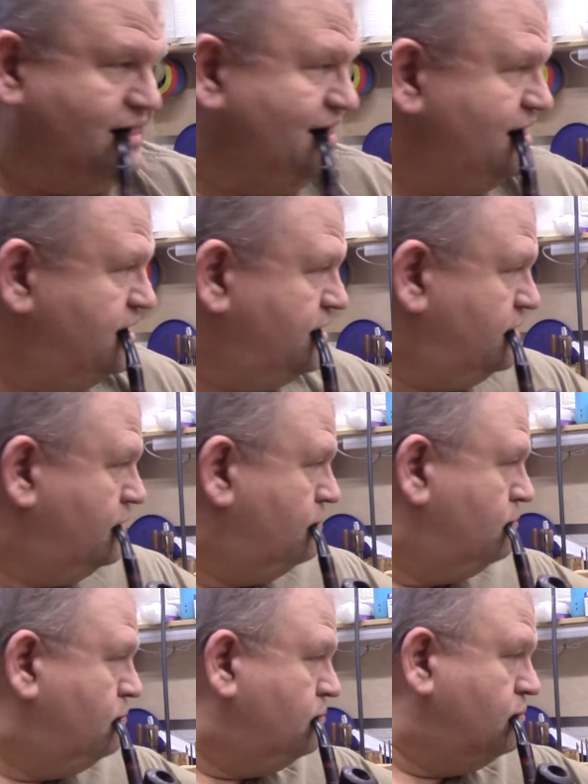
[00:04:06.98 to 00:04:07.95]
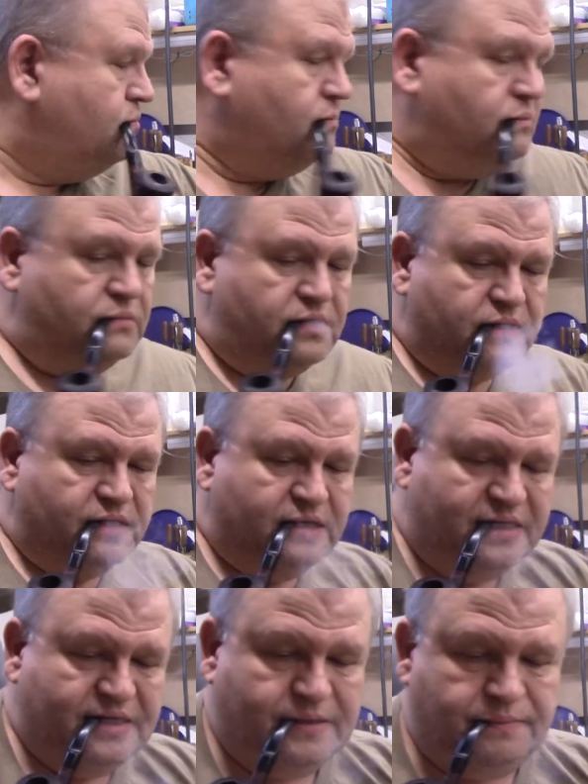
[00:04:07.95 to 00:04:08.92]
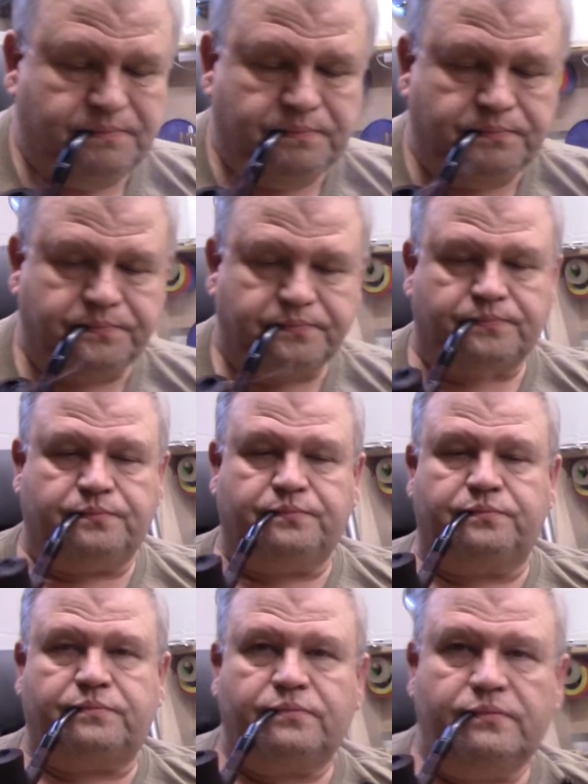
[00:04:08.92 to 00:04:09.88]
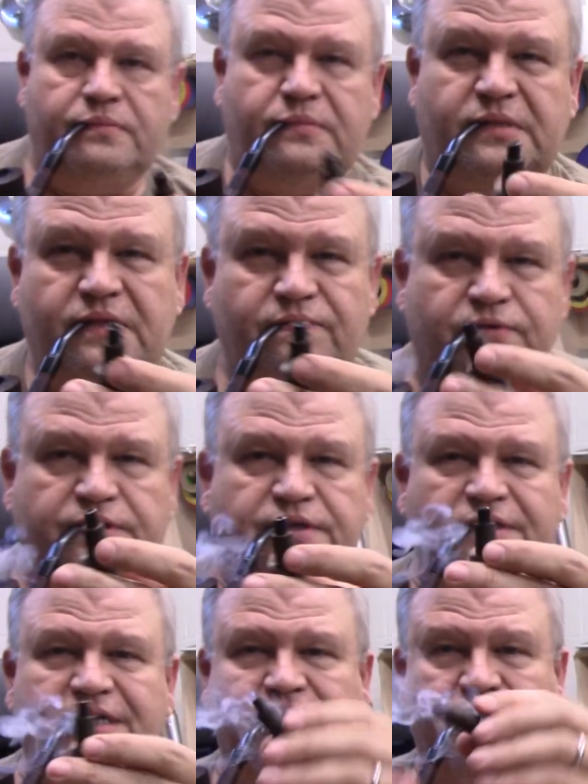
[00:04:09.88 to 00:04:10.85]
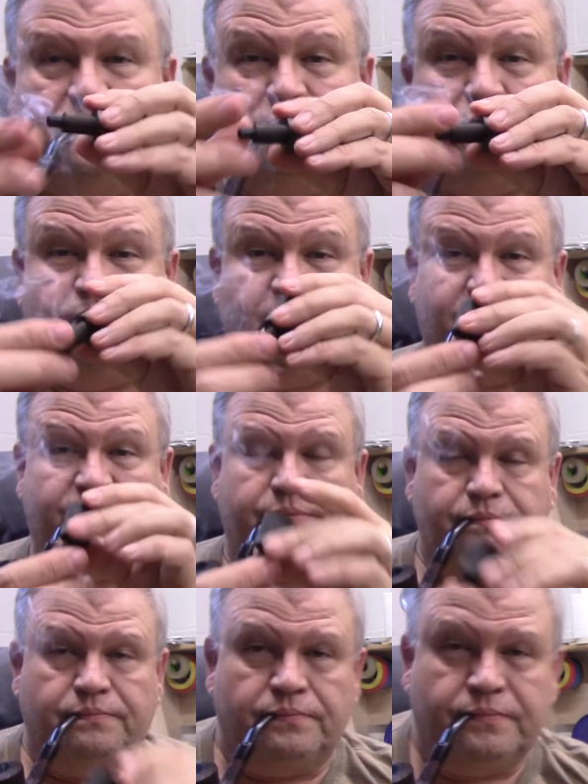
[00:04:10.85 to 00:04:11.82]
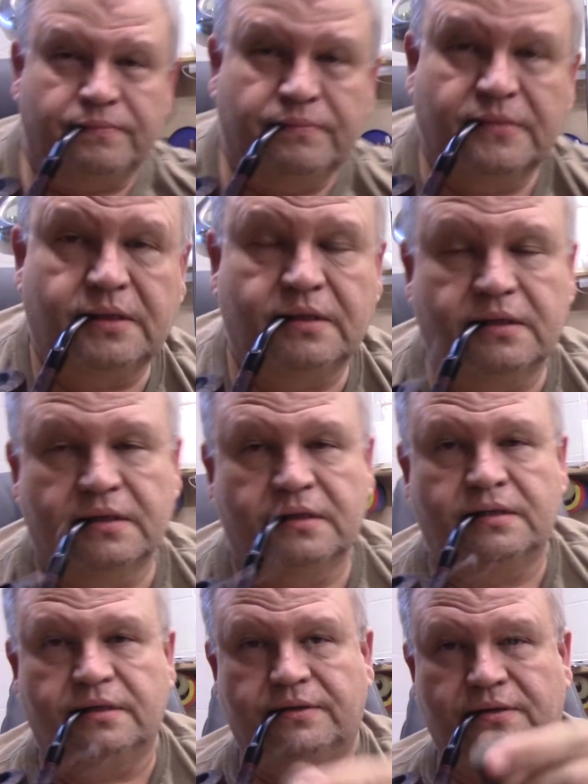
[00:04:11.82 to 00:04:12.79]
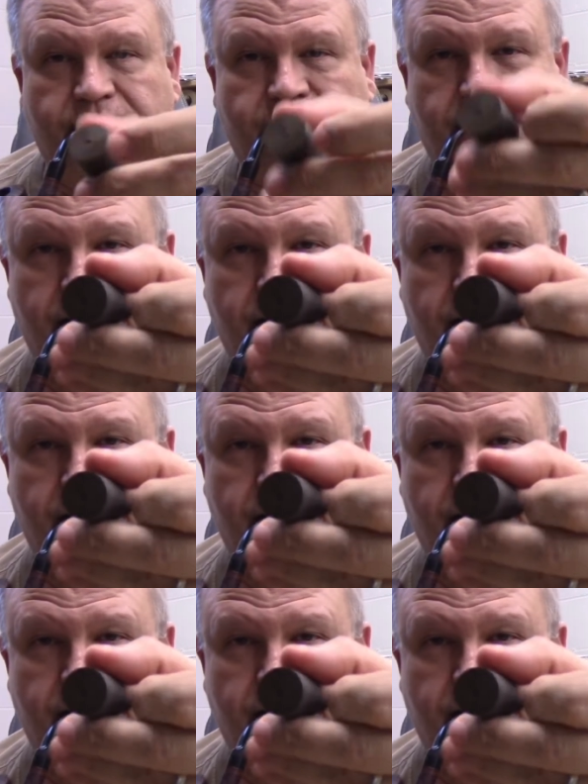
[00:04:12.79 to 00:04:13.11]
length. And first thing I do is drill it. So this